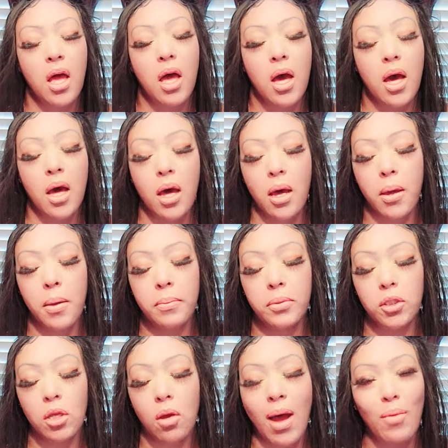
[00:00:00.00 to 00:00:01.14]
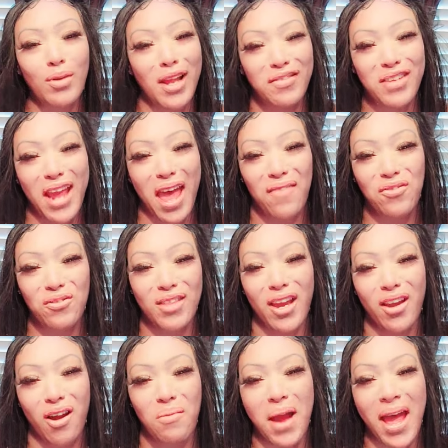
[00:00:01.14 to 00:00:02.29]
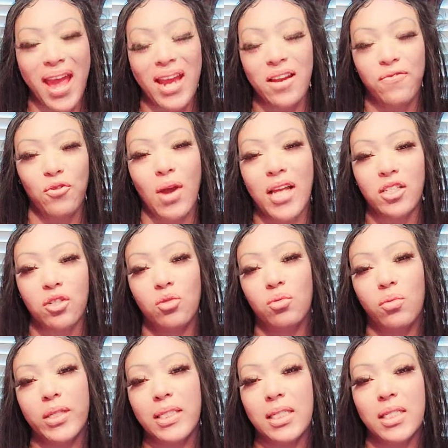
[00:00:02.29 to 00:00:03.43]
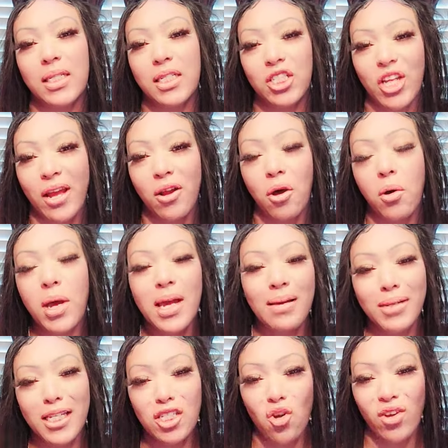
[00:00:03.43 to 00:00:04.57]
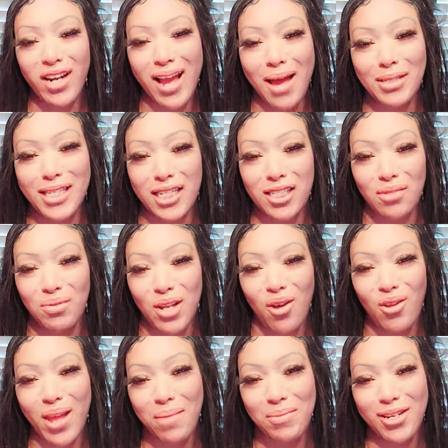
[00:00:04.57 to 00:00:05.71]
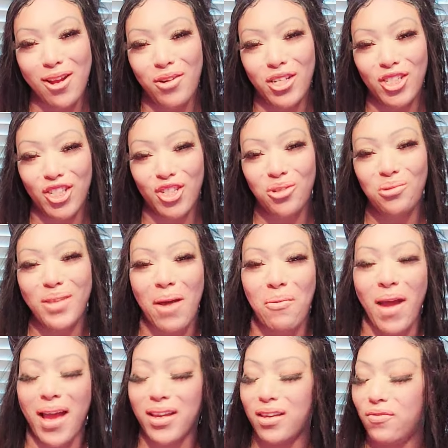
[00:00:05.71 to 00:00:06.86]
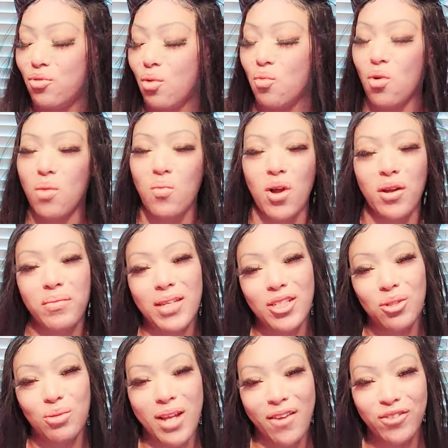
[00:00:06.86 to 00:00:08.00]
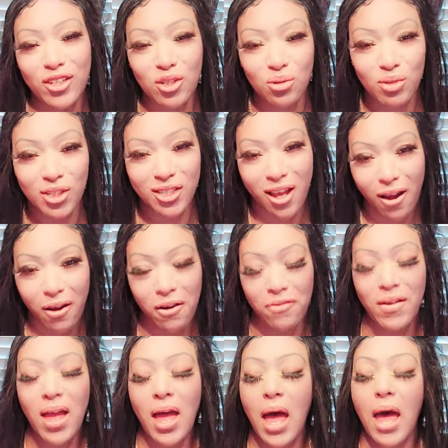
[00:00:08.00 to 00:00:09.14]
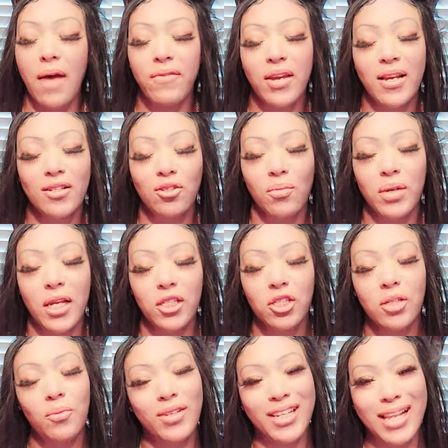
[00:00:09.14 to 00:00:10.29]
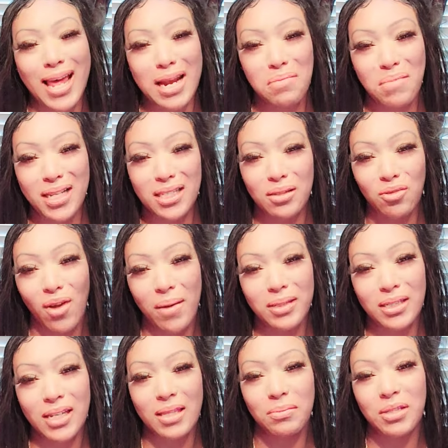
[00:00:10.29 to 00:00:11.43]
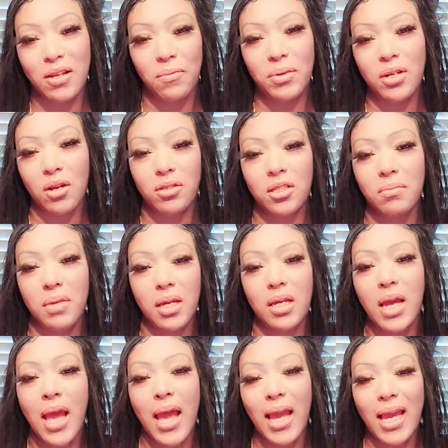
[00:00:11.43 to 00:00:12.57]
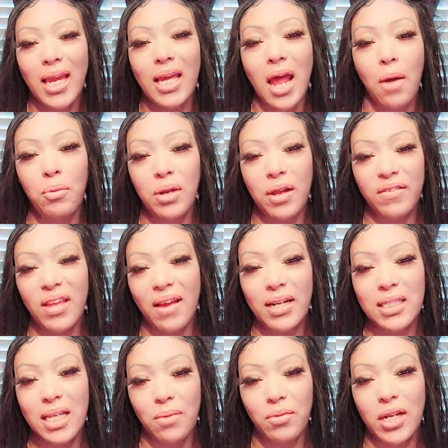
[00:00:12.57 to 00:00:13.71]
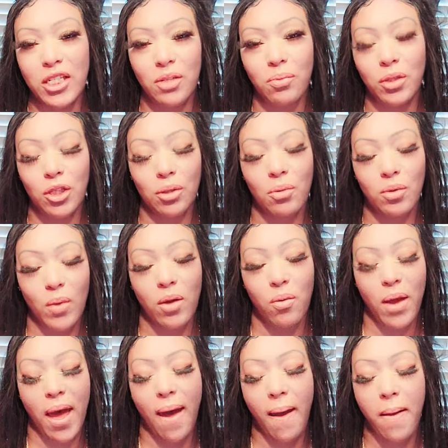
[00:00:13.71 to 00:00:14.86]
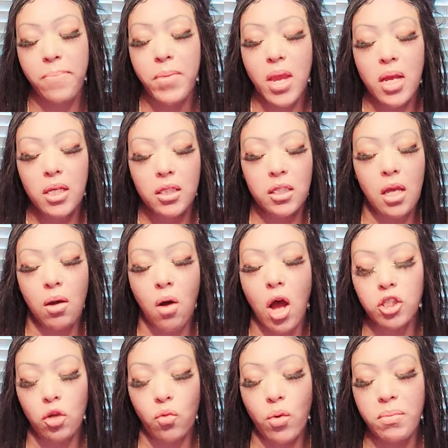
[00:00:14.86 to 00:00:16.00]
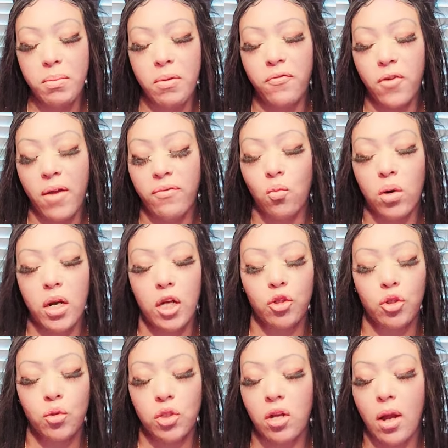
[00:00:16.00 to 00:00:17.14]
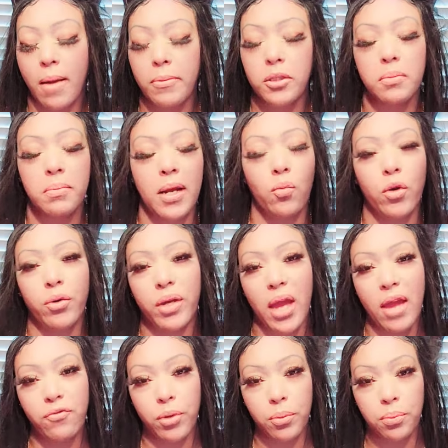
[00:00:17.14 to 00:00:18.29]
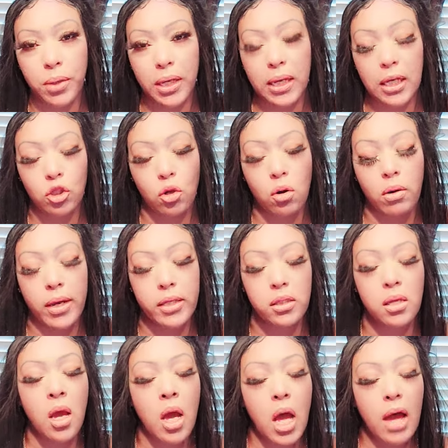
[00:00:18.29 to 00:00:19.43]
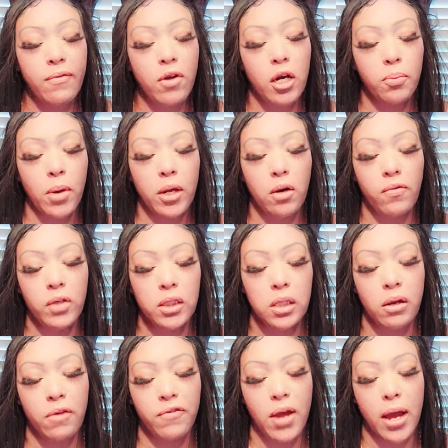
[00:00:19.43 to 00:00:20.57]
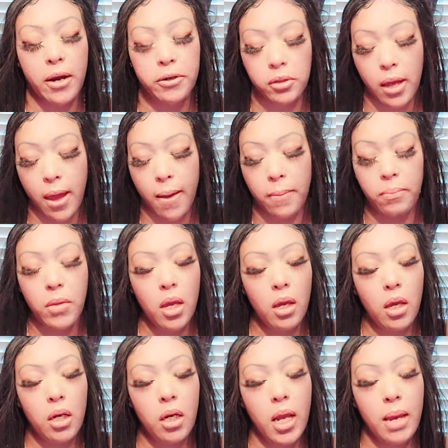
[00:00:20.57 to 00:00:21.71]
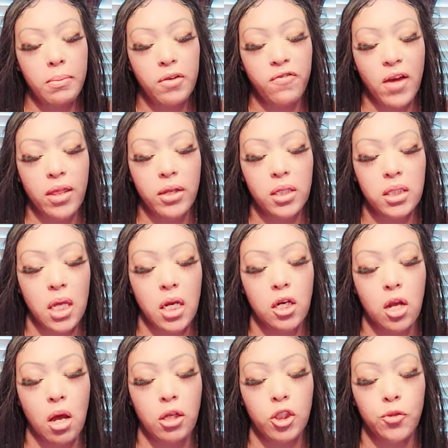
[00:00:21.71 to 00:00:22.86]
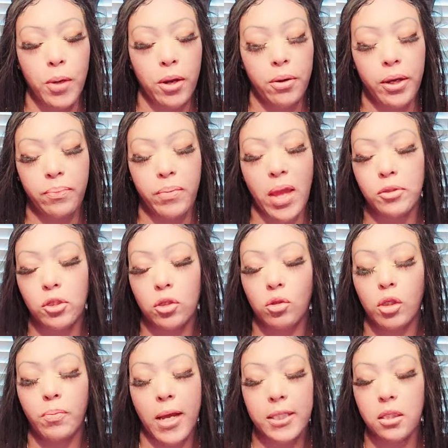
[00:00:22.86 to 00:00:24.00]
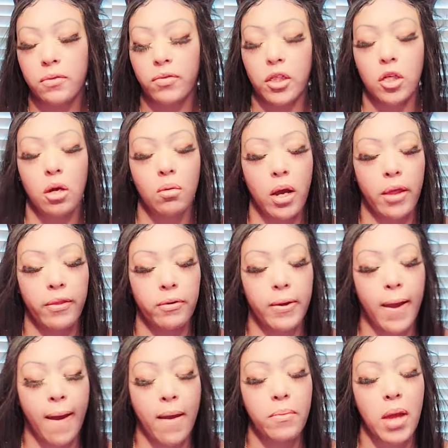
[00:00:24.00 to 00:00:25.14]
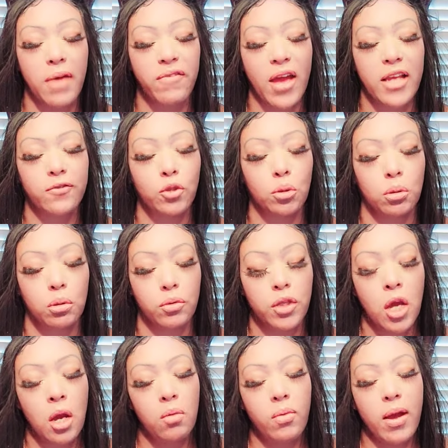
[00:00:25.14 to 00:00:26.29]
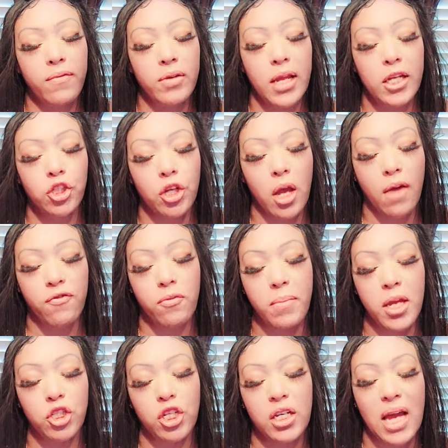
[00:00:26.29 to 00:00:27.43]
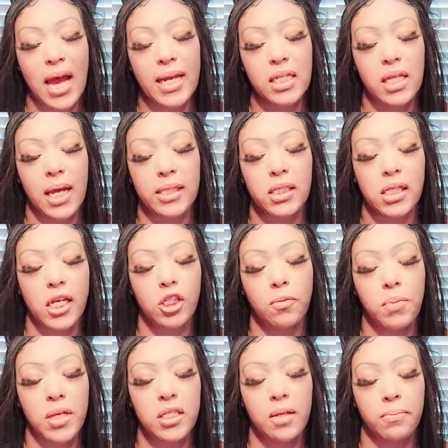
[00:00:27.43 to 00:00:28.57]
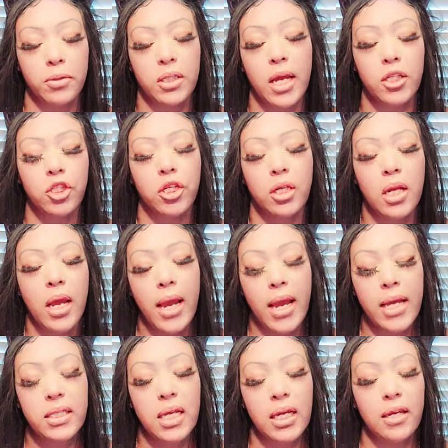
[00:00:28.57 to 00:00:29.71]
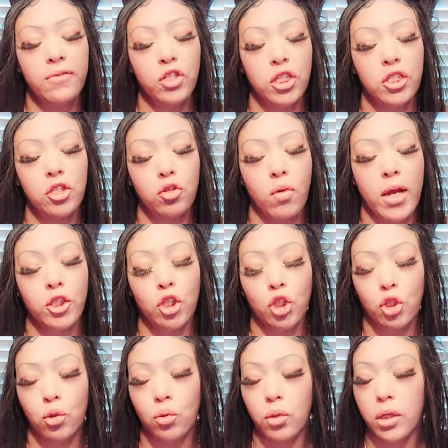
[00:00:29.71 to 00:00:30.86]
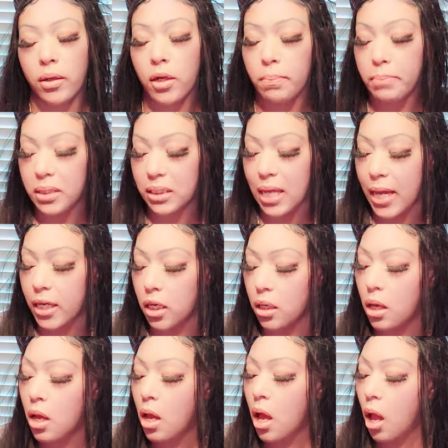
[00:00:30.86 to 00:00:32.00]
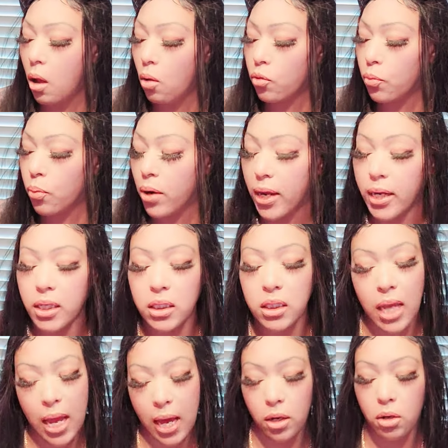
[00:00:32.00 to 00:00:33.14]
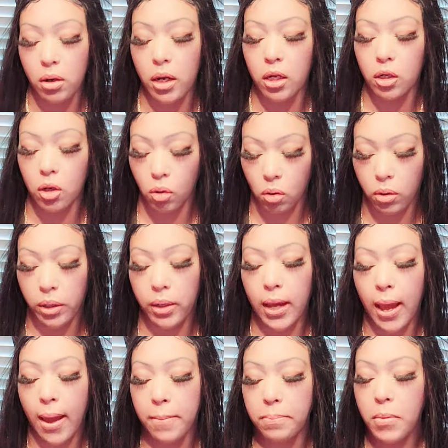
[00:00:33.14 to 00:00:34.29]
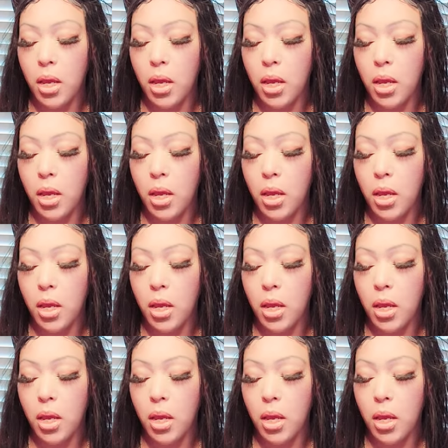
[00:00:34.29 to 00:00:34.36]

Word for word: um, so I would love to have you there, all right? If you guys are new and recent to the channel, please go in the comment section below. Let me know that you're new. That way I can give you a warm welcome that you definitely do deserve. I have a hands-on relationship with a lot of my subscribers. Just let themselves be known to me. And I would love to have the same relationship with you as well, okay? So also remember for every 100 new subscribers, somebody will get a free read. Taurus, I've already prayed over these clarifiers, okay? In the name of the Father, the Son, and the Holy Spirit. Absolutely, positively, no other, okay? I've asked for truth revelation, confirmation, guidance, consolation, peace, and protection as I give Jesus Christ, Yeshua, Messiah, all the praise, the honor, and the glory, okay?